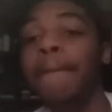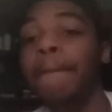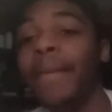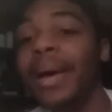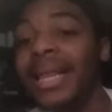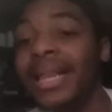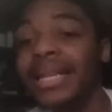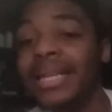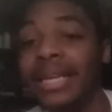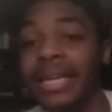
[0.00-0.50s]

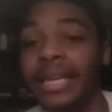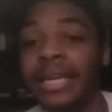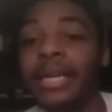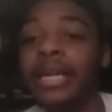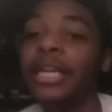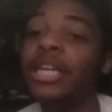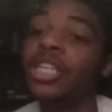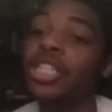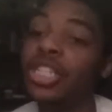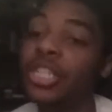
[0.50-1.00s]
Melody
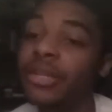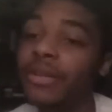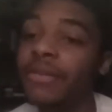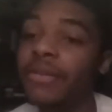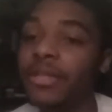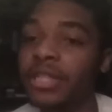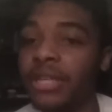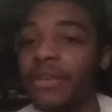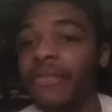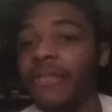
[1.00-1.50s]
she
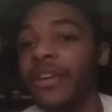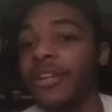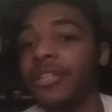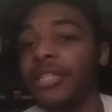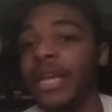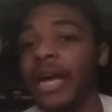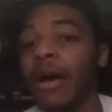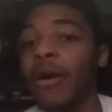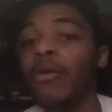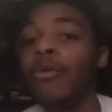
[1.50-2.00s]

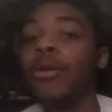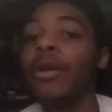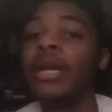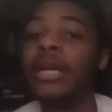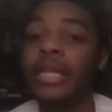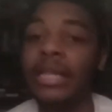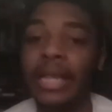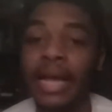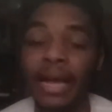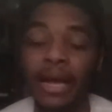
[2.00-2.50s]
figures out
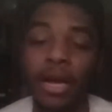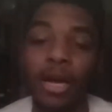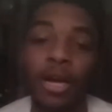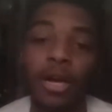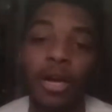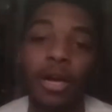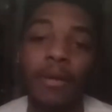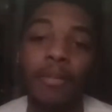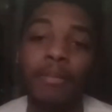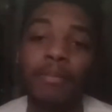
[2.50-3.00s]
that
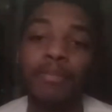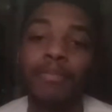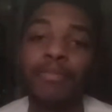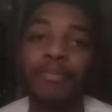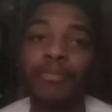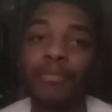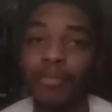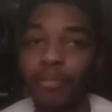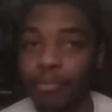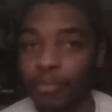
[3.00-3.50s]

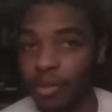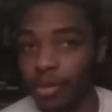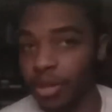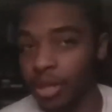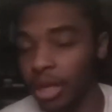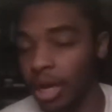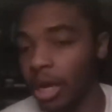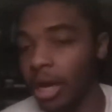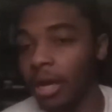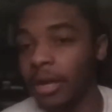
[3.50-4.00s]

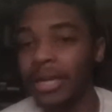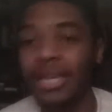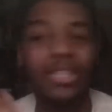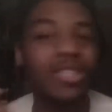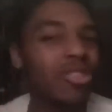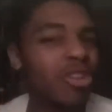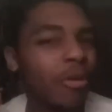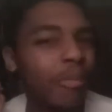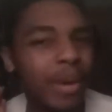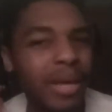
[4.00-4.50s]
because
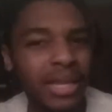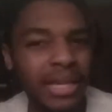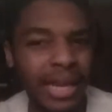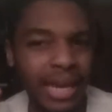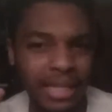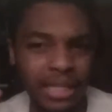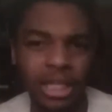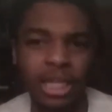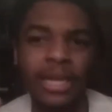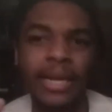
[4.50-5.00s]
you know Melody
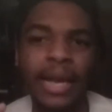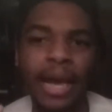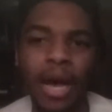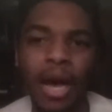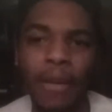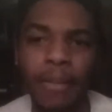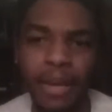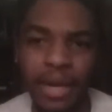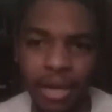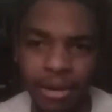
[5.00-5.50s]
has good
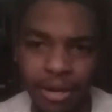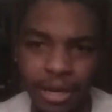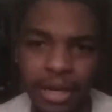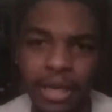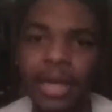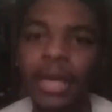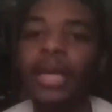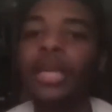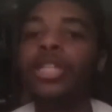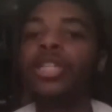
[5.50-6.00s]
hearing,
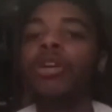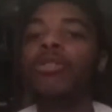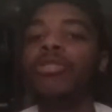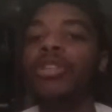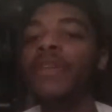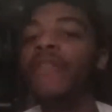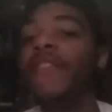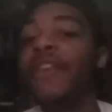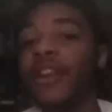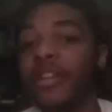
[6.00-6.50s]
so
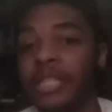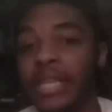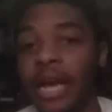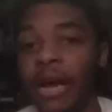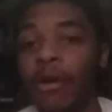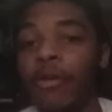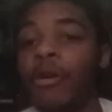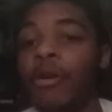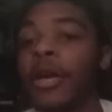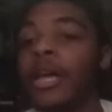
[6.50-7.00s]
she figures
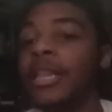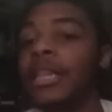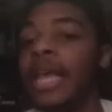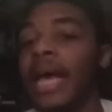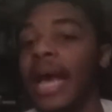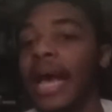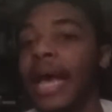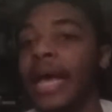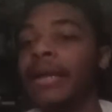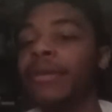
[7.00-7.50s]
out
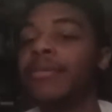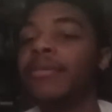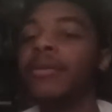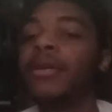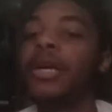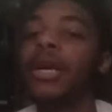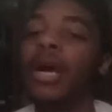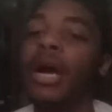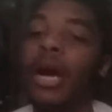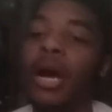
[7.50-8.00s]
that
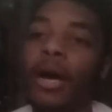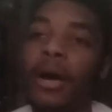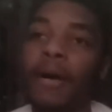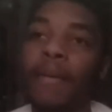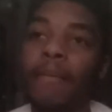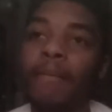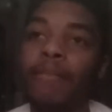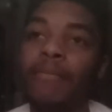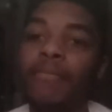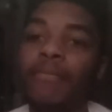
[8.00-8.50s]

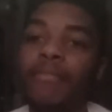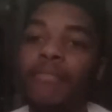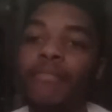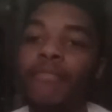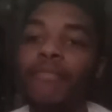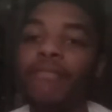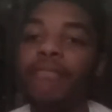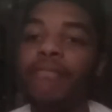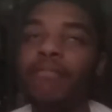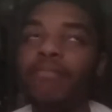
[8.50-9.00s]
um
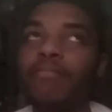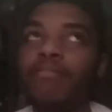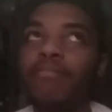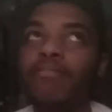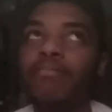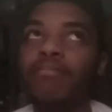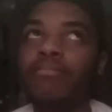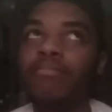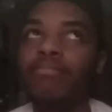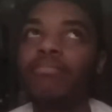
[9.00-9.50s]

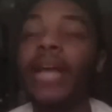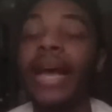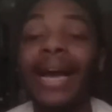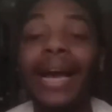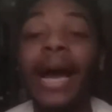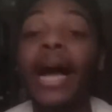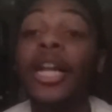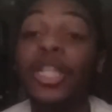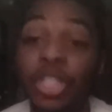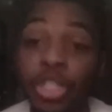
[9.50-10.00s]
that
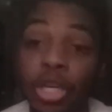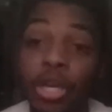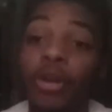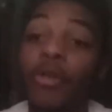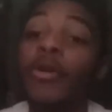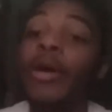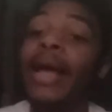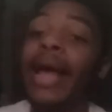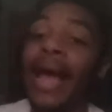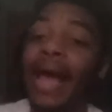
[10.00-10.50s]

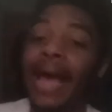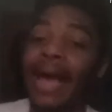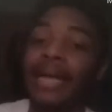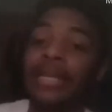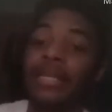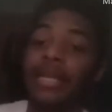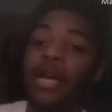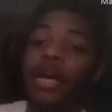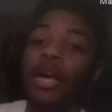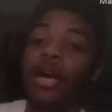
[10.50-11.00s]
Kacho
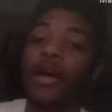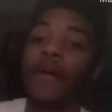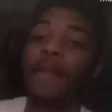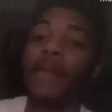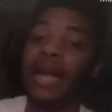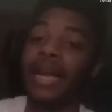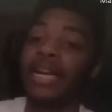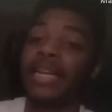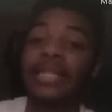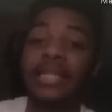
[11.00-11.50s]
has an
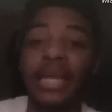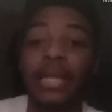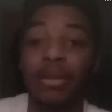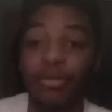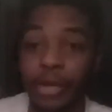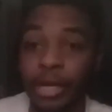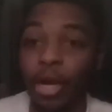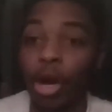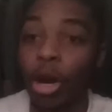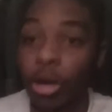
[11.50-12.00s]

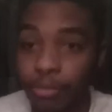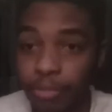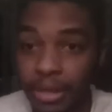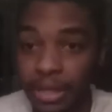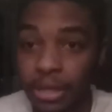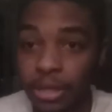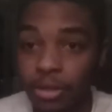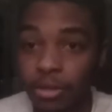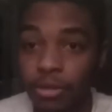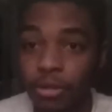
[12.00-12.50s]
accelerated
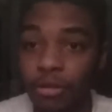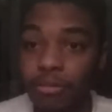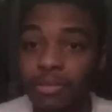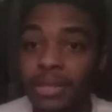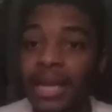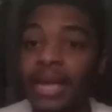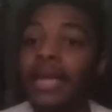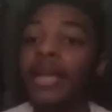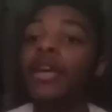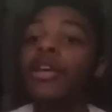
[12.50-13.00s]
heartbeat. You know what I'm
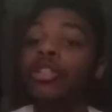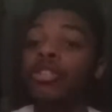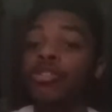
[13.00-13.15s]
saying?